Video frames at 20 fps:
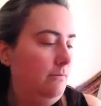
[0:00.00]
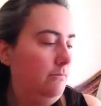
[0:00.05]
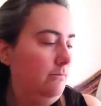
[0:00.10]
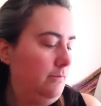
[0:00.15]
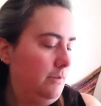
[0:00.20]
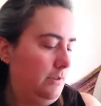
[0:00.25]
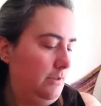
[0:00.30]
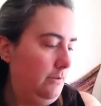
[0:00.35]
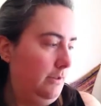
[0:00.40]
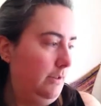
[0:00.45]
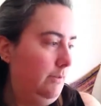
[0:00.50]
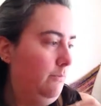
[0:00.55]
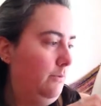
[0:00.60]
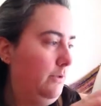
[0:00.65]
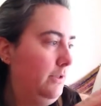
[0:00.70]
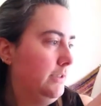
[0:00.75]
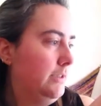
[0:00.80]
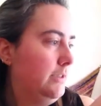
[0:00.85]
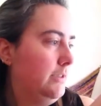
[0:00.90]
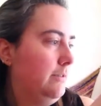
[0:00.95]
Sorry,
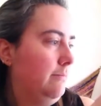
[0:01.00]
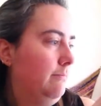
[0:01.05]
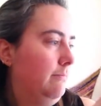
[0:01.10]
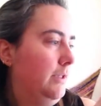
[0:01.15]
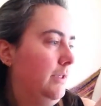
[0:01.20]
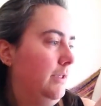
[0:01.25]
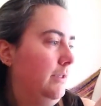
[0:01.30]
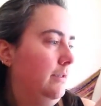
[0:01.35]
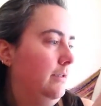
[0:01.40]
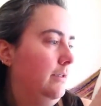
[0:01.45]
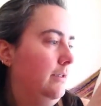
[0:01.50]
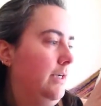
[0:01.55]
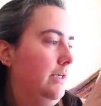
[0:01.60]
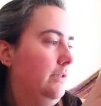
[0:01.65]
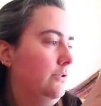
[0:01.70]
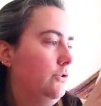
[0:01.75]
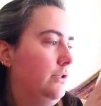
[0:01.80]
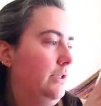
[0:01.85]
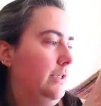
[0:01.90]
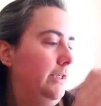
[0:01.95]
pressed something
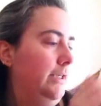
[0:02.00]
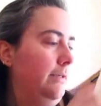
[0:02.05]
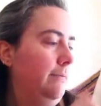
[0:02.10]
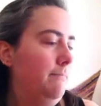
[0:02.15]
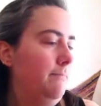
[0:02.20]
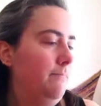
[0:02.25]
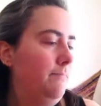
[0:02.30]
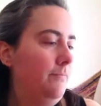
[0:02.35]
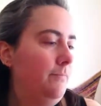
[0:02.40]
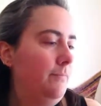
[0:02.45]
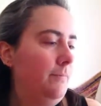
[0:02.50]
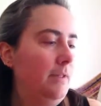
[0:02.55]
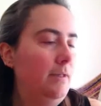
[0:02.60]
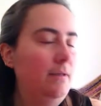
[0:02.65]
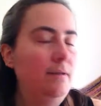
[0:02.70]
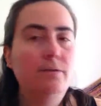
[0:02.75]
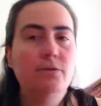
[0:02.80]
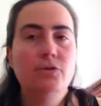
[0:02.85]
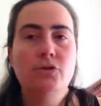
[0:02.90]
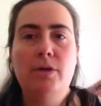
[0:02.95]
naturally.
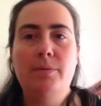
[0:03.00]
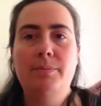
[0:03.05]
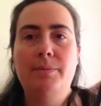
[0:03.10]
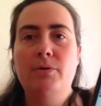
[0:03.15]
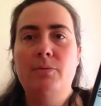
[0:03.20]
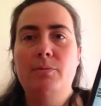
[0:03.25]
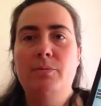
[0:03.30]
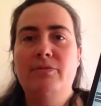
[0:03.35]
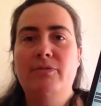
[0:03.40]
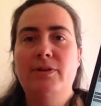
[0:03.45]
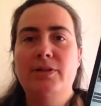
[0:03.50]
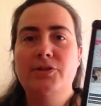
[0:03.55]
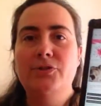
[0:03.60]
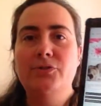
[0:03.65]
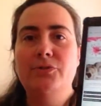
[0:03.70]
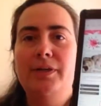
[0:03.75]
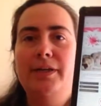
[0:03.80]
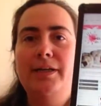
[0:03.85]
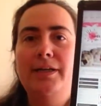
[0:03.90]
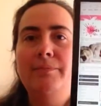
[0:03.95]
Trying to be all professional
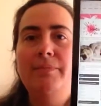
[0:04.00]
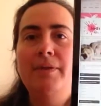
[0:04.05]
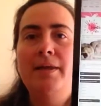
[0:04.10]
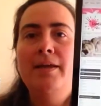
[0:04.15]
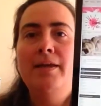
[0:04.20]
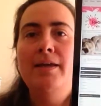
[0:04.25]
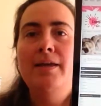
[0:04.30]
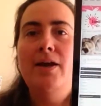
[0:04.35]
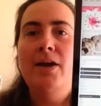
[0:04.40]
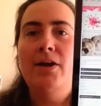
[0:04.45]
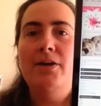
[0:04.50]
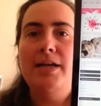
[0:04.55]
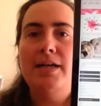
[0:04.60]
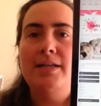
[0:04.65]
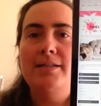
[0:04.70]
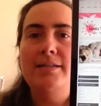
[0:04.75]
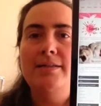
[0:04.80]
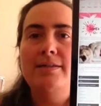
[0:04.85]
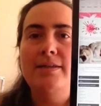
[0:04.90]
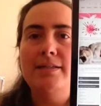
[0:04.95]
here. Okay,
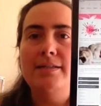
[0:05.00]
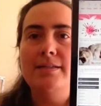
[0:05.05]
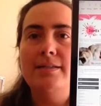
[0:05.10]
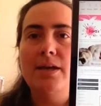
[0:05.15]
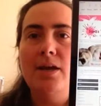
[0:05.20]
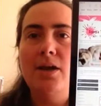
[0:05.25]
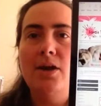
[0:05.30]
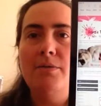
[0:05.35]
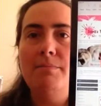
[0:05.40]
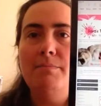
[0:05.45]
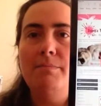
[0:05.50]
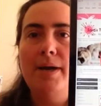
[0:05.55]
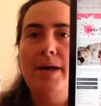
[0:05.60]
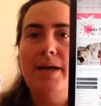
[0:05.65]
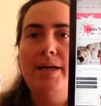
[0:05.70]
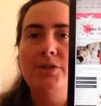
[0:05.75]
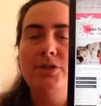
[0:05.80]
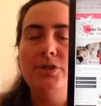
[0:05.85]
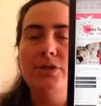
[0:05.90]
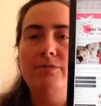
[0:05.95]
so that's the home
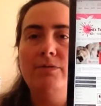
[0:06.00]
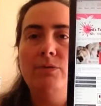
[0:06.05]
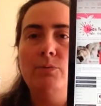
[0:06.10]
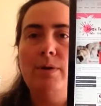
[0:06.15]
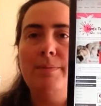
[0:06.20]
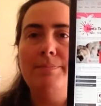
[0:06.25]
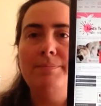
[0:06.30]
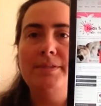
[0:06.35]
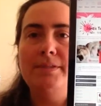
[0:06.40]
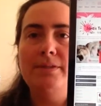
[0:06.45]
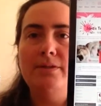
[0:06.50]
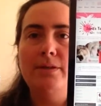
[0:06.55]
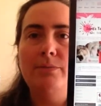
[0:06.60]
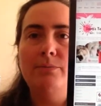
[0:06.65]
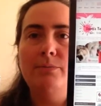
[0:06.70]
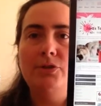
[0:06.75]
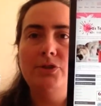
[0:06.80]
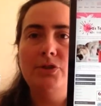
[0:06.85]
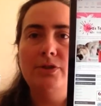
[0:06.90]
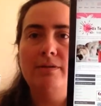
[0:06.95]
page of the website,
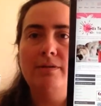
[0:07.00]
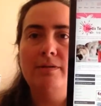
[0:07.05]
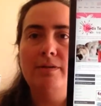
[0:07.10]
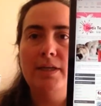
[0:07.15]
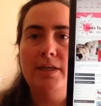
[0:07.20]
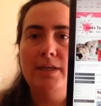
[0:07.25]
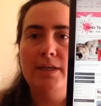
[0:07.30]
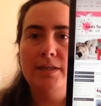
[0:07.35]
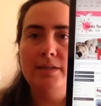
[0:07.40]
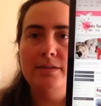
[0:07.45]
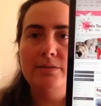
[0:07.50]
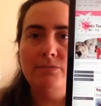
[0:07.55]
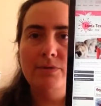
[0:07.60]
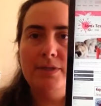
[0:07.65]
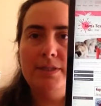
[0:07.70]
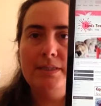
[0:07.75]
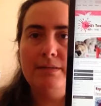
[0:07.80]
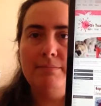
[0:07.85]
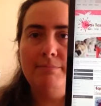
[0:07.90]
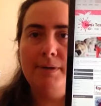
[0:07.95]
which I think is
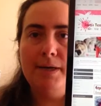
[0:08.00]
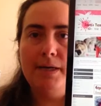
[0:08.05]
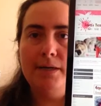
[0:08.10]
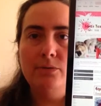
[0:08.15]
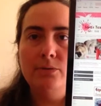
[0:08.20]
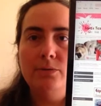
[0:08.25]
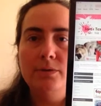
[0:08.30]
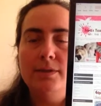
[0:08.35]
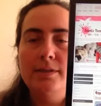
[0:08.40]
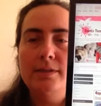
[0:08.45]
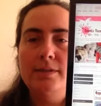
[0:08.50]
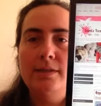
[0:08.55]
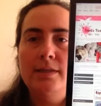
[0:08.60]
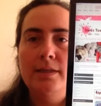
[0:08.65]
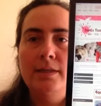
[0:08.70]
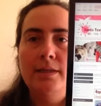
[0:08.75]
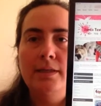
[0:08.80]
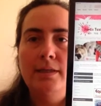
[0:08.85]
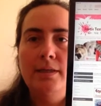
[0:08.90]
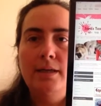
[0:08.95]
reading backwards.
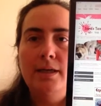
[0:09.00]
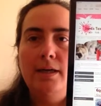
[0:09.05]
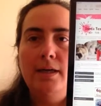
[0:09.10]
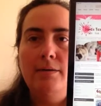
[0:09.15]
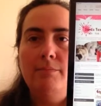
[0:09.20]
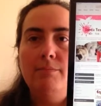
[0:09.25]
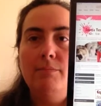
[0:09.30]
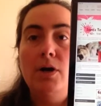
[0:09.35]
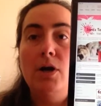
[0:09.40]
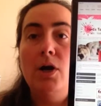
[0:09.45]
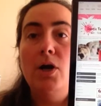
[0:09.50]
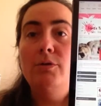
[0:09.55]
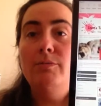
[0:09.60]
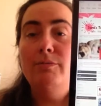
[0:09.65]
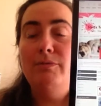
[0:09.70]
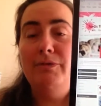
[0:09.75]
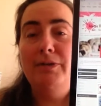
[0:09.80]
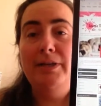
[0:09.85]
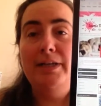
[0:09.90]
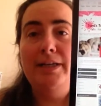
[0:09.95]

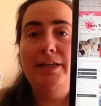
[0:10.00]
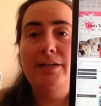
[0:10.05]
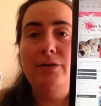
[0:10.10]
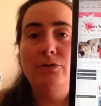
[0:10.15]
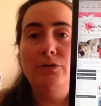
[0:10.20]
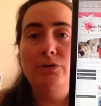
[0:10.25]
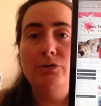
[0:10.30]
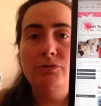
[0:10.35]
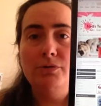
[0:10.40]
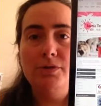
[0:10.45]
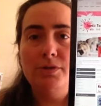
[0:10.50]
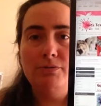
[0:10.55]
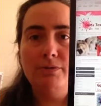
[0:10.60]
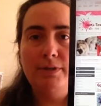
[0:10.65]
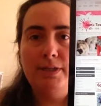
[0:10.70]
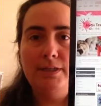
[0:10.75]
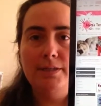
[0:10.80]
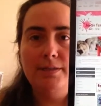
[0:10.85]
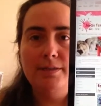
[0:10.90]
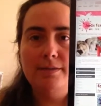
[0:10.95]
Hopefully on your screen
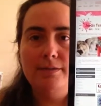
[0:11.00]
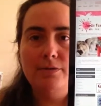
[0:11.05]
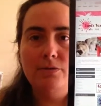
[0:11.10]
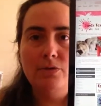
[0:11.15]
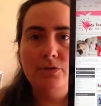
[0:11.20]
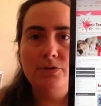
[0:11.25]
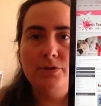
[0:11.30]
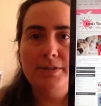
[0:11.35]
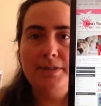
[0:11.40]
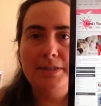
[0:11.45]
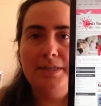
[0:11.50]
it's not.